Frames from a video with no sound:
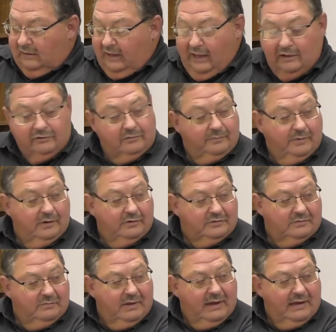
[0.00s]

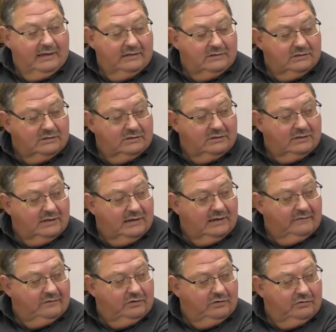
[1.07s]
Councilperson Mays, it's good to
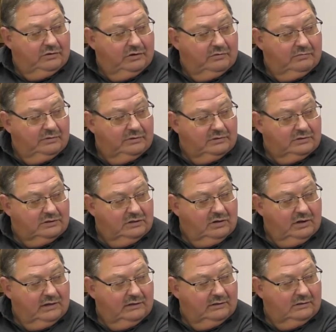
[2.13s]
have you here with us
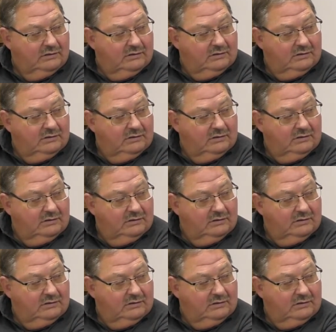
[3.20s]
tonight.